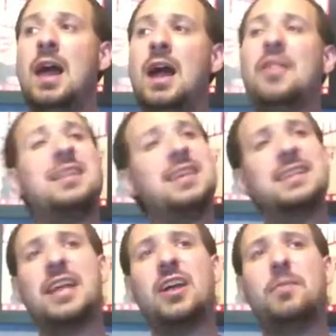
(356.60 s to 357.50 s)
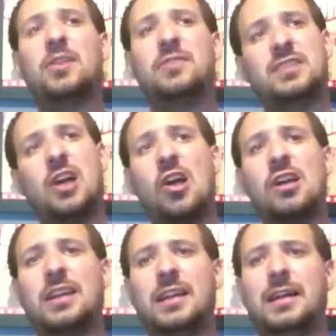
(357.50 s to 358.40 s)
that takes care of Perfect
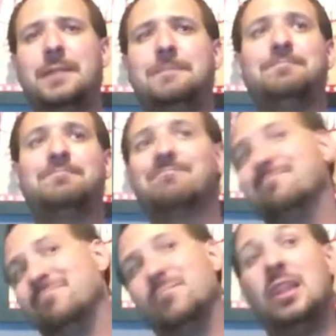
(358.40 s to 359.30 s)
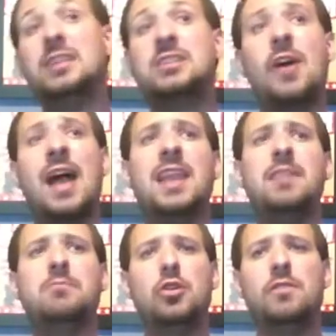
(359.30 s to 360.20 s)
Dark. Let's go ahead
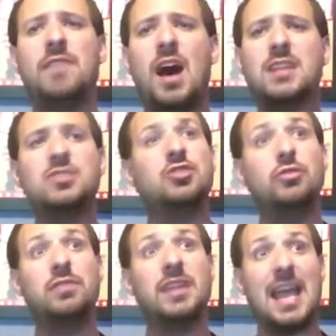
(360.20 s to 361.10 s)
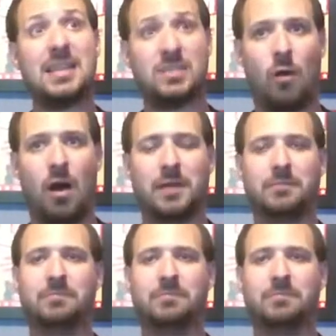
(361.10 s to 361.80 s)
and move on to the next one.